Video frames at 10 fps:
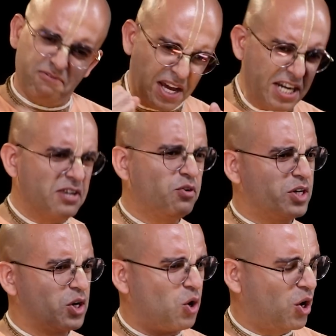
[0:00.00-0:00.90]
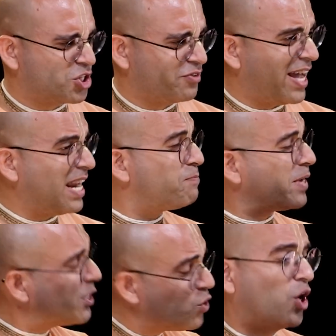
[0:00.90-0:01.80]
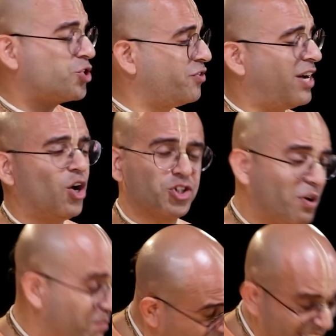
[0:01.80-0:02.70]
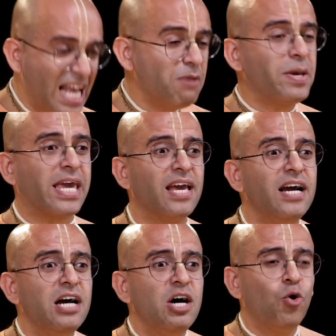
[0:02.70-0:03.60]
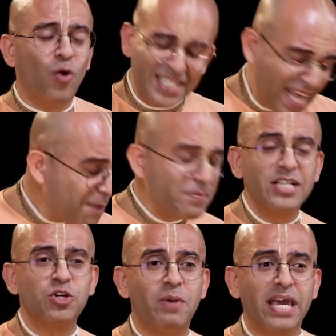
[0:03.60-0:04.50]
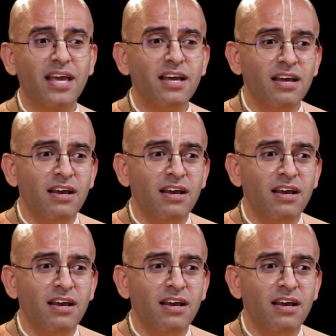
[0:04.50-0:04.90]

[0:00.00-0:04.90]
Very devoted to Lord Shiva. And I prayed to Lord Shiva. Lord Shiva, please help me. What's happening to me?